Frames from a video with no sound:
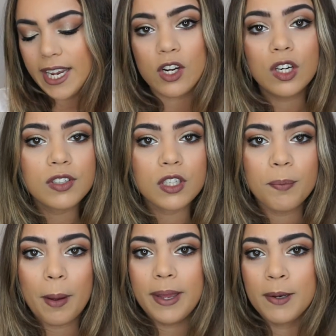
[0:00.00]
It covers
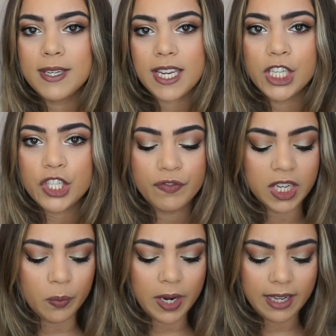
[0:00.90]
up my pigmentation
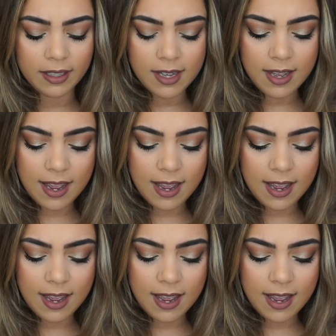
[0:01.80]
really well,